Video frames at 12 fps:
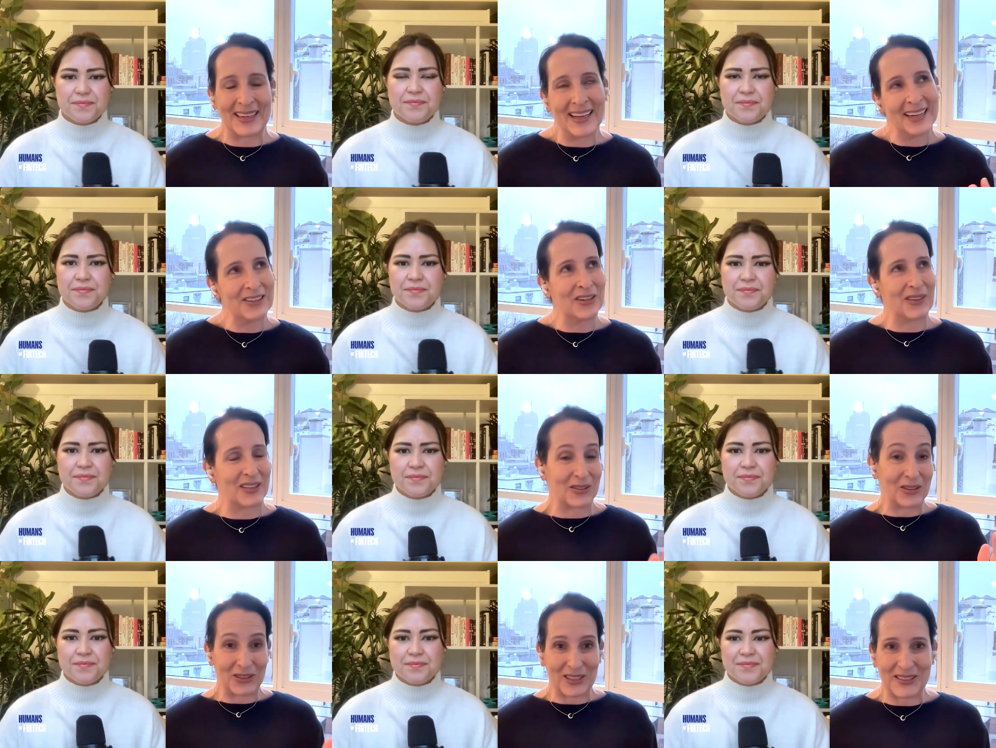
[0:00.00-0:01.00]
Speaker 1: I don't know if that's
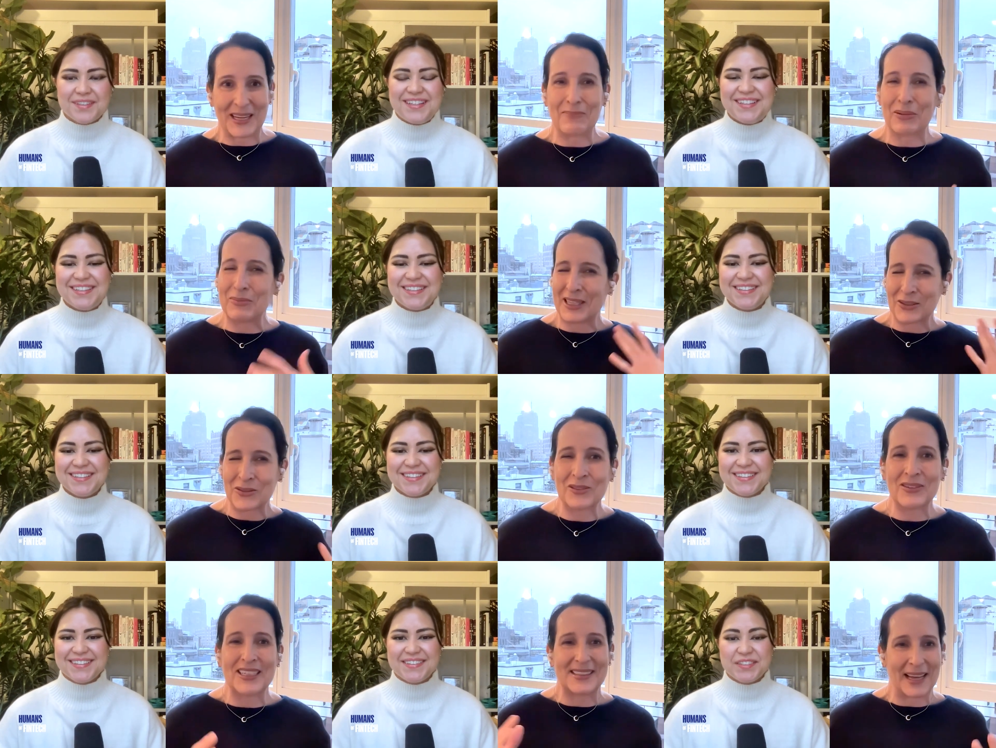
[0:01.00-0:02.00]
a good example, but that's sort
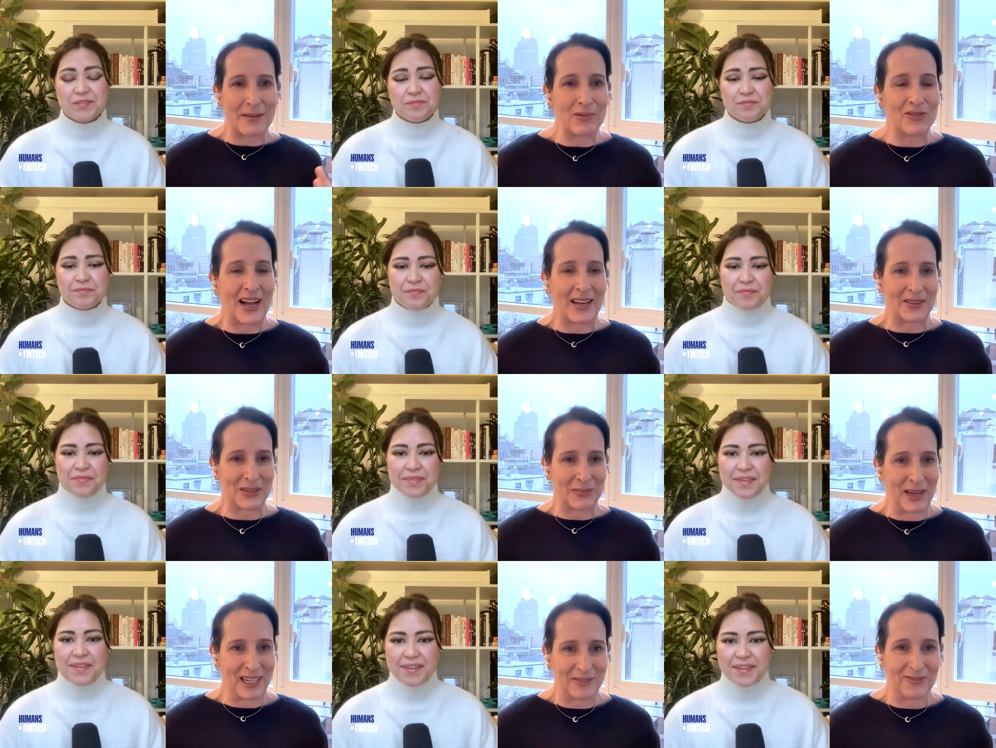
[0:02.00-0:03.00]
of an example of how this
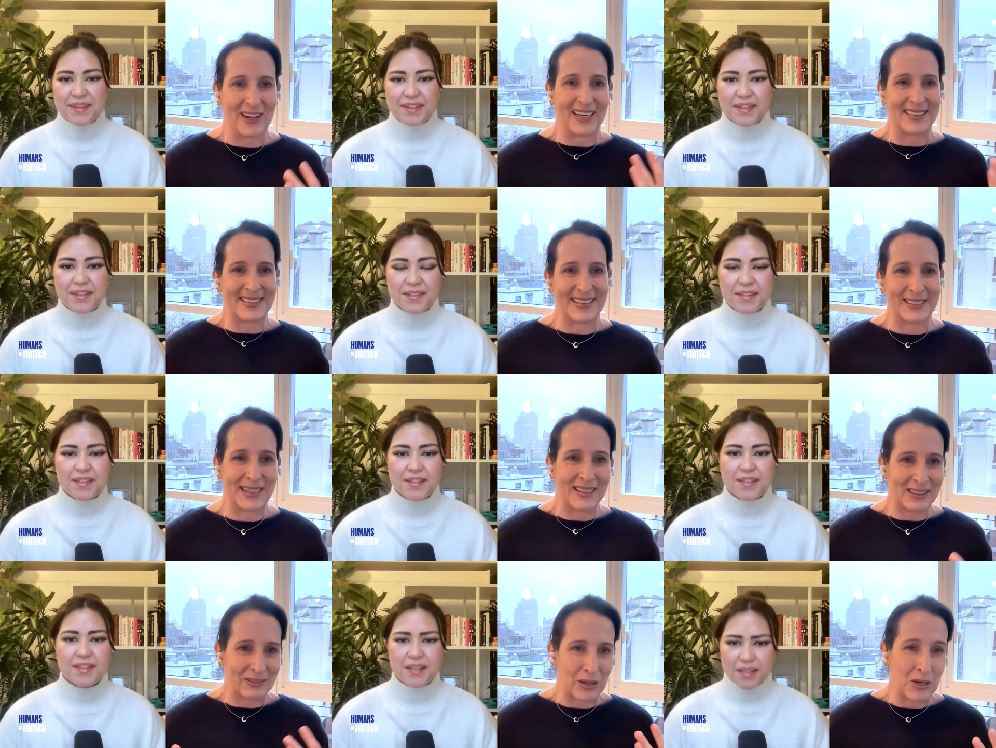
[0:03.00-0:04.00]
manifests in
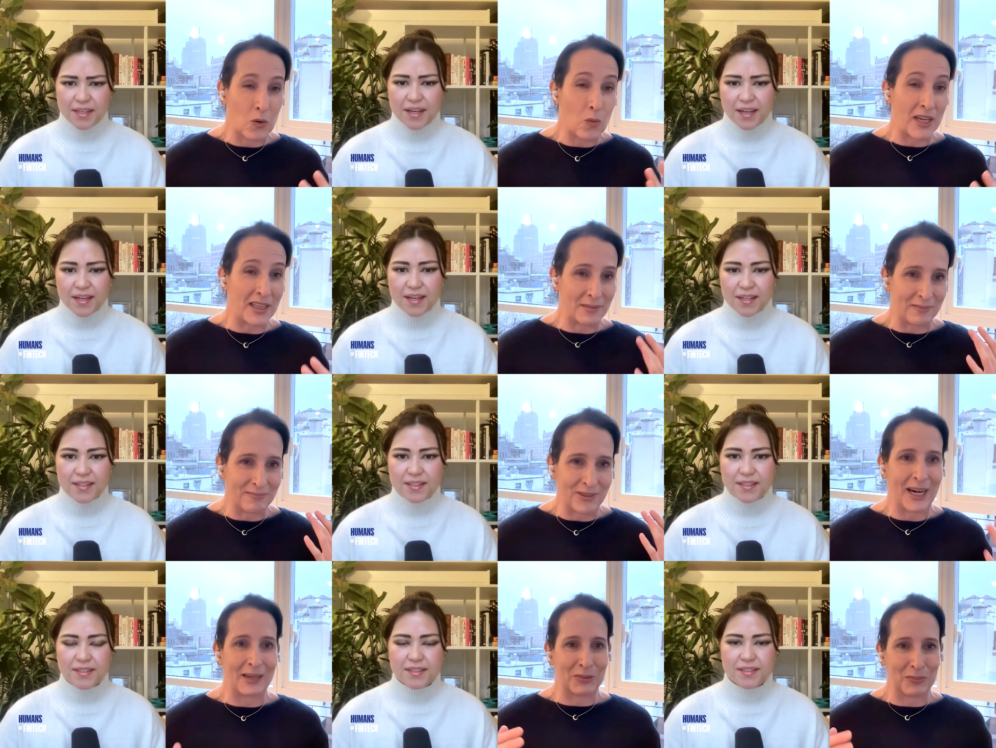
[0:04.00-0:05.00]
in a in a yeah. way that
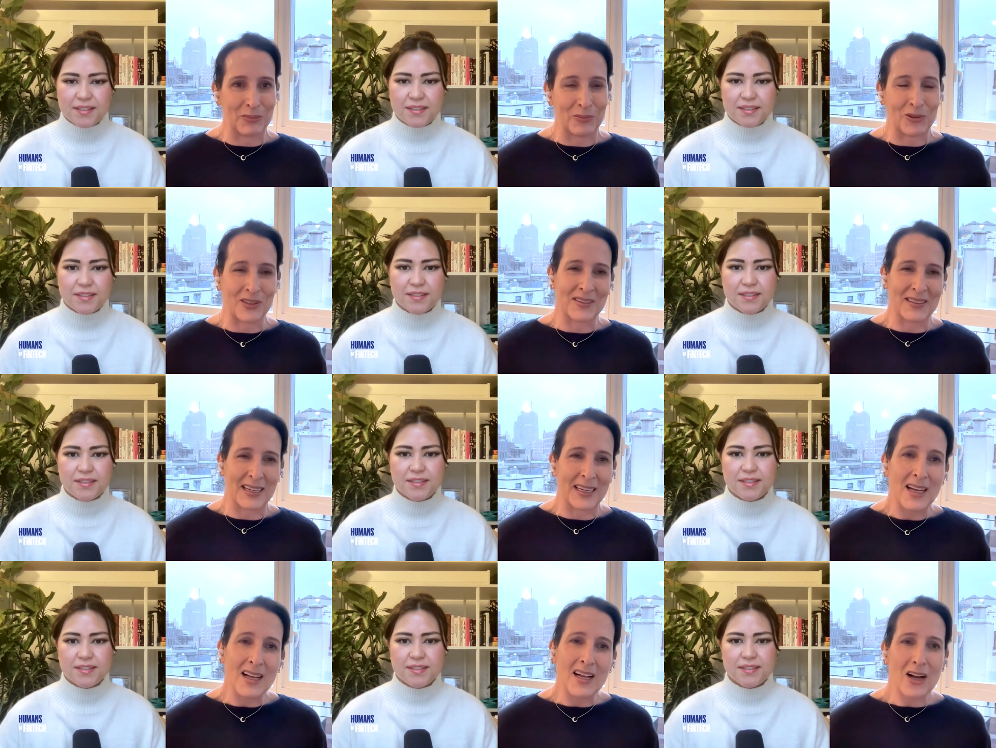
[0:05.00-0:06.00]
perhaps people can say,
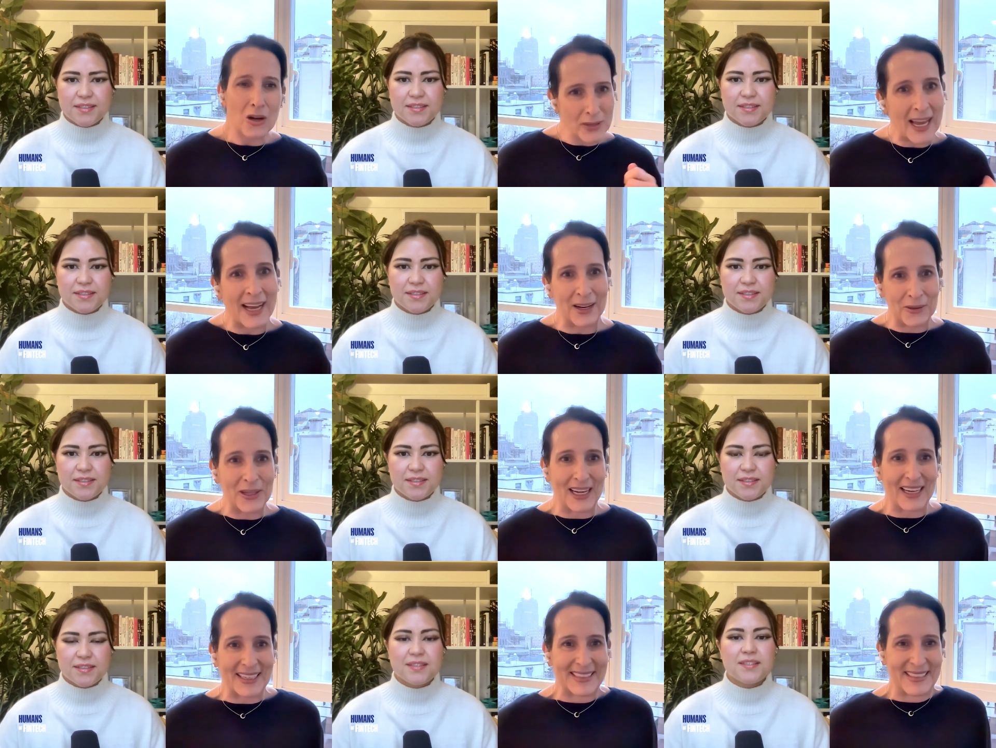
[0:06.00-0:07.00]
"Oh yeah, okay, I can